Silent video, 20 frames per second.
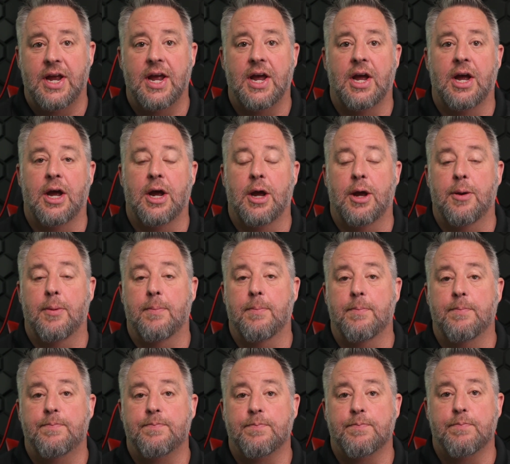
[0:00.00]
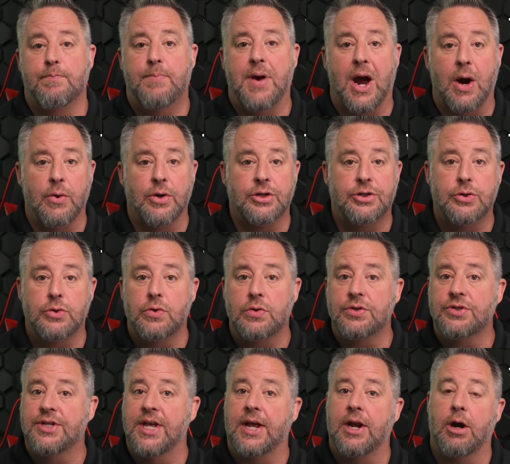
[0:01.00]
power
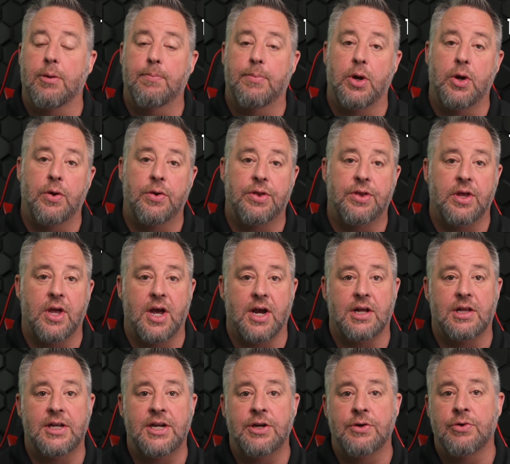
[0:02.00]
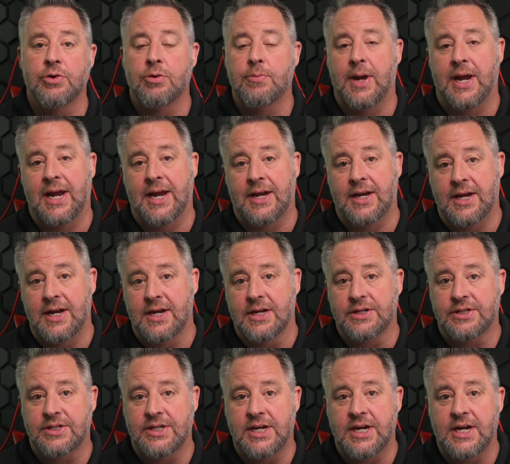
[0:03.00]
tools that are both Cleanroom and
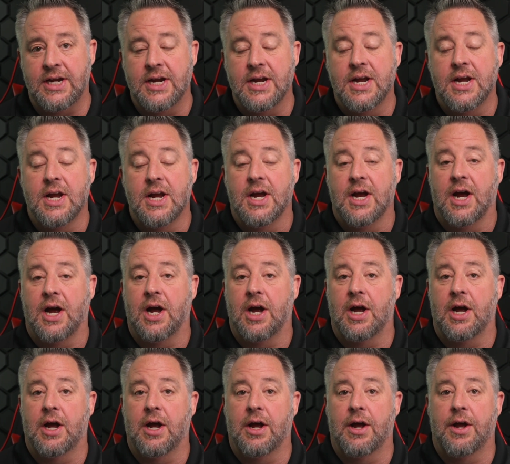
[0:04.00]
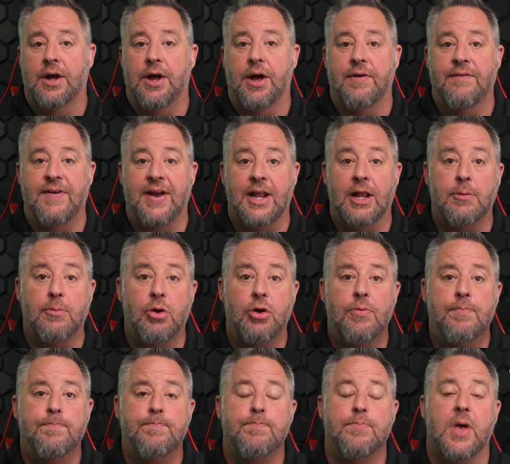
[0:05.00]
ESD
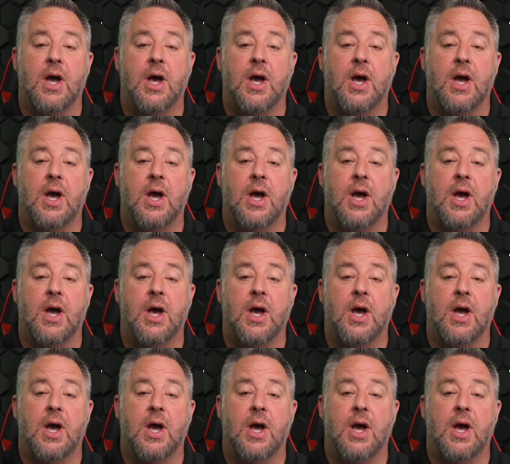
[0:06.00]
available.